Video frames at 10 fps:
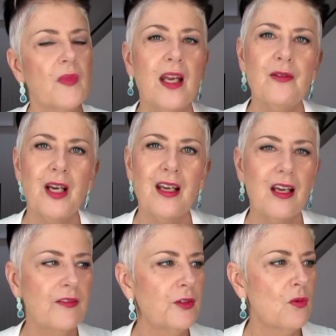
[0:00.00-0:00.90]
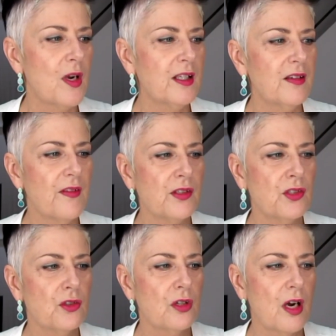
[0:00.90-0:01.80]
Anyway, if you want to give this
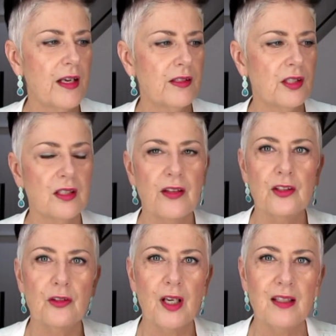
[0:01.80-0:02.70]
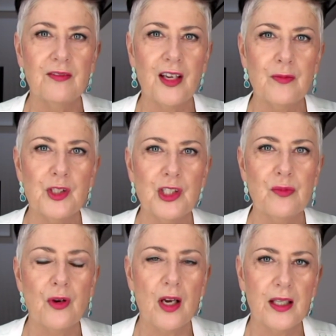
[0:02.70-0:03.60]
a try, it's another great vitamin C
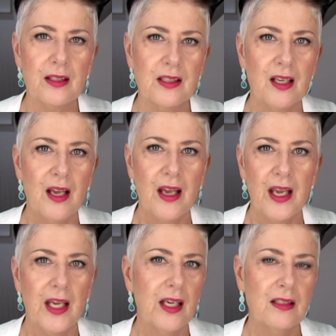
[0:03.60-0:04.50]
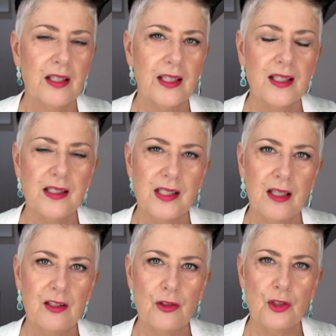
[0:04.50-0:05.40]
product. And like I
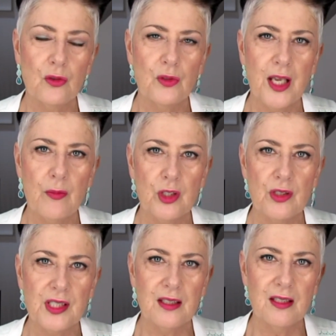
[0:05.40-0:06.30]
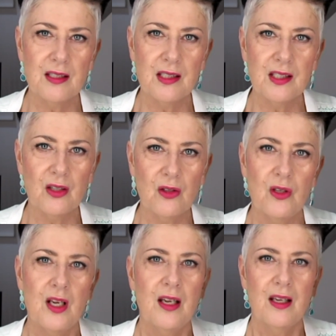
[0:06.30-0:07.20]
said, there's no chemicals in this, so
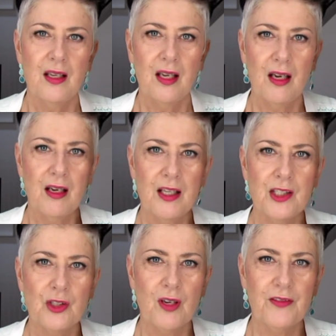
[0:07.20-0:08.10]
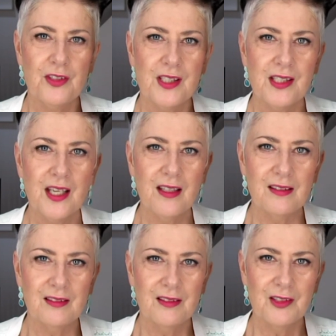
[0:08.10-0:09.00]
it's great for the skin.
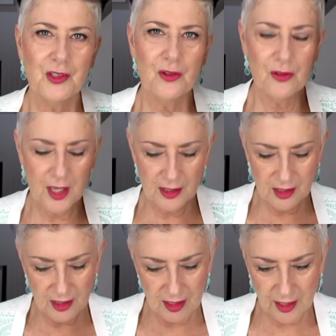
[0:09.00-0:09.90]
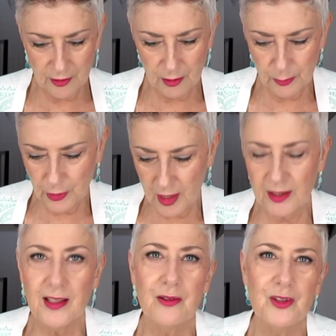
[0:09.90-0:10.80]
So that's another
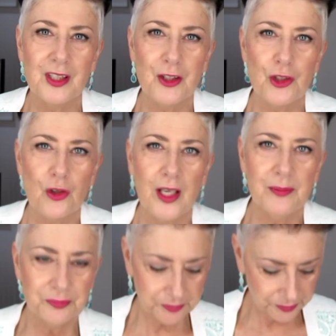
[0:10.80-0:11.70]
product that I really enjoy.